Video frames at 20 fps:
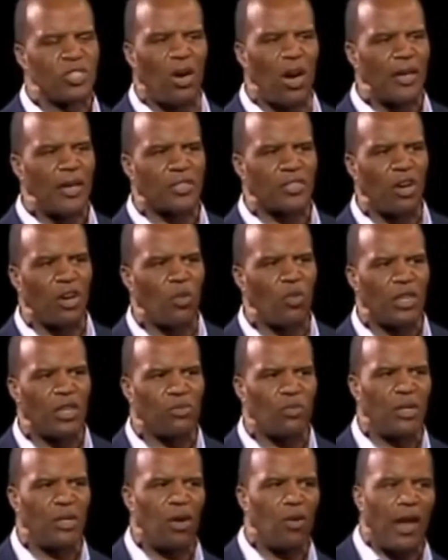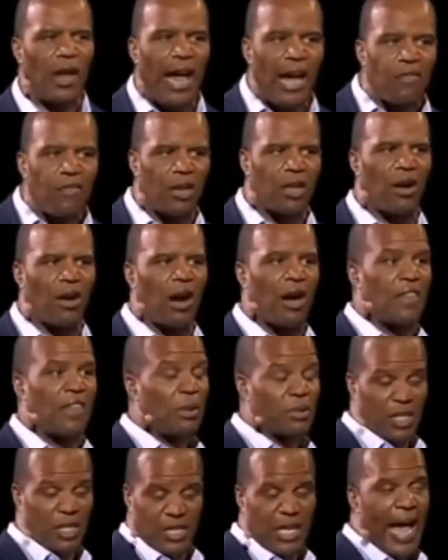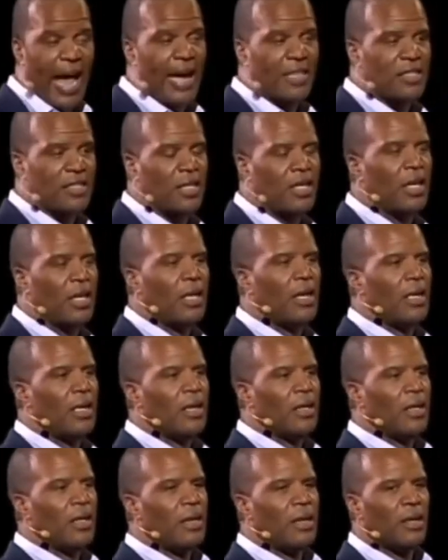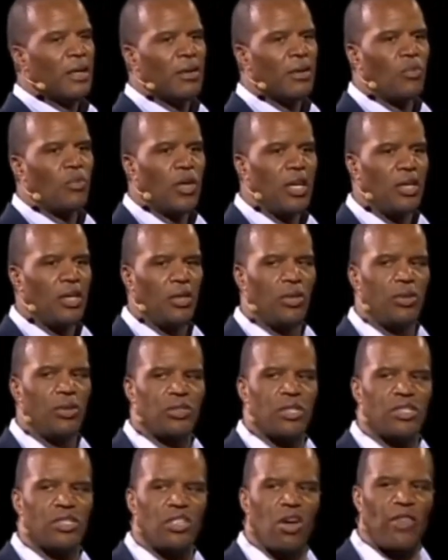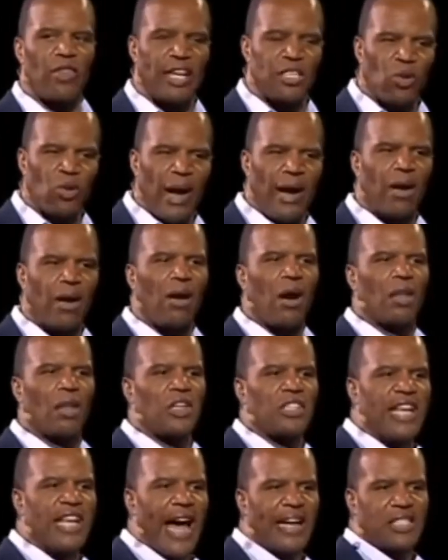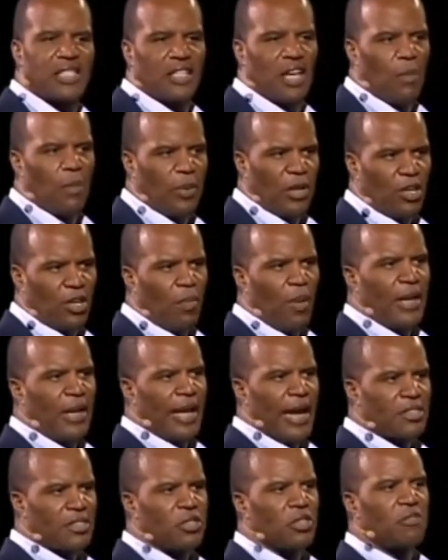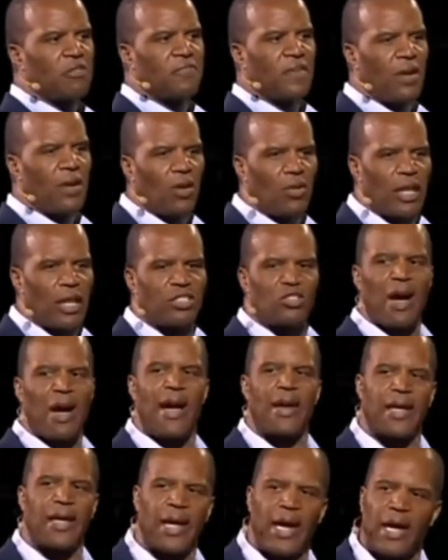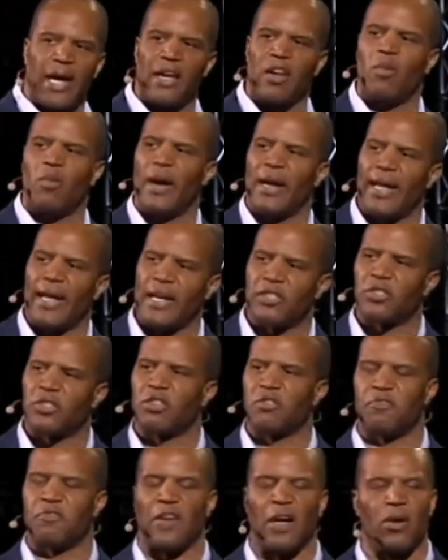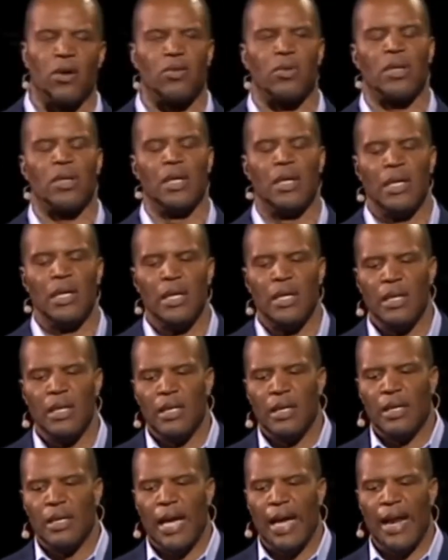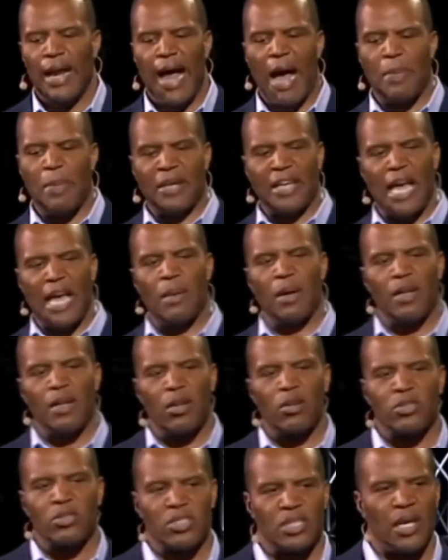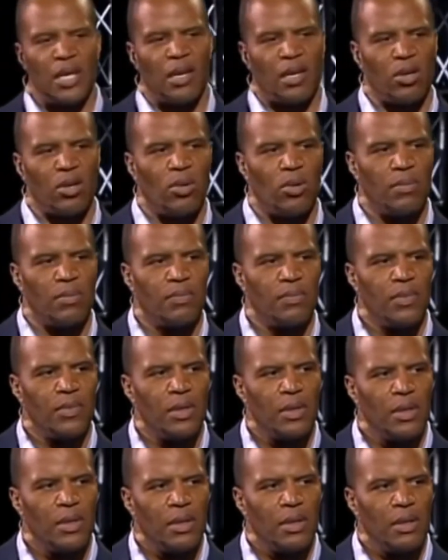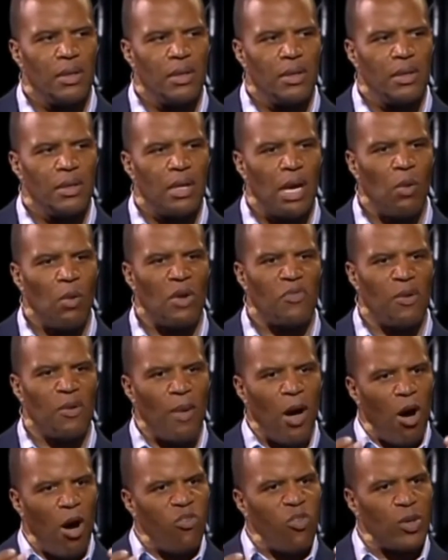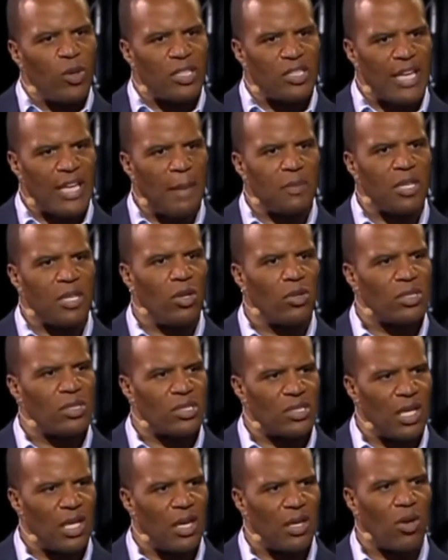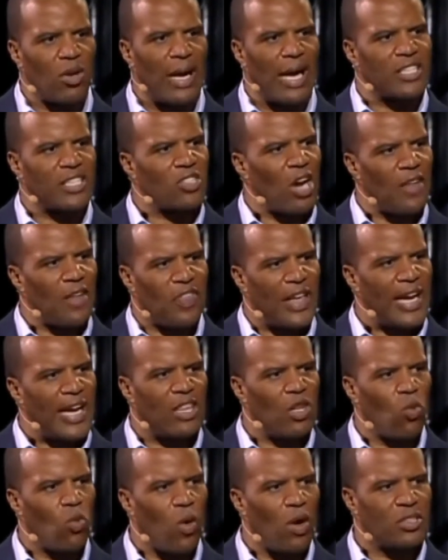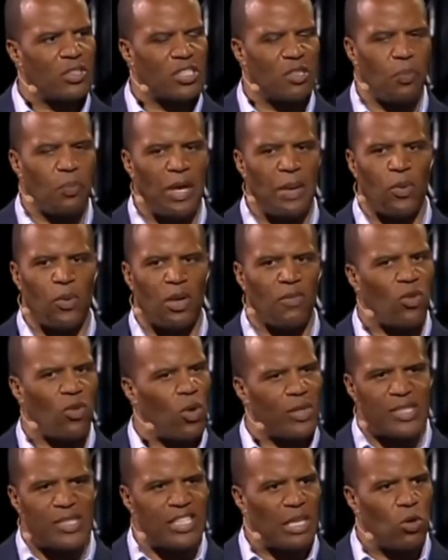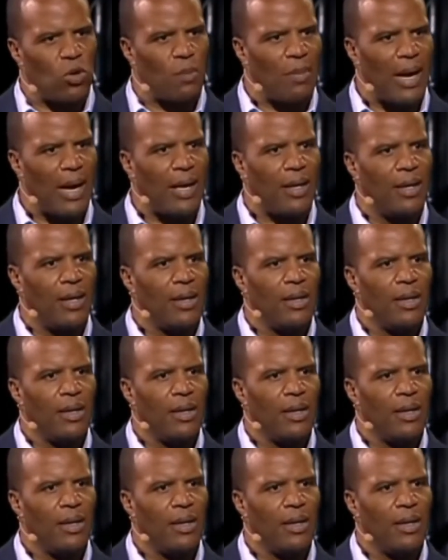sorry, sir, we don't have a card. That was a taxi we used. And so they tried calling the taxi company, nobody answered the phone. They tried again, and nobody answered the phone. And I became a little cynical. I went from hopeful to skeptical to cynical, and I started thinking the worst of people. And of course, they said, well, my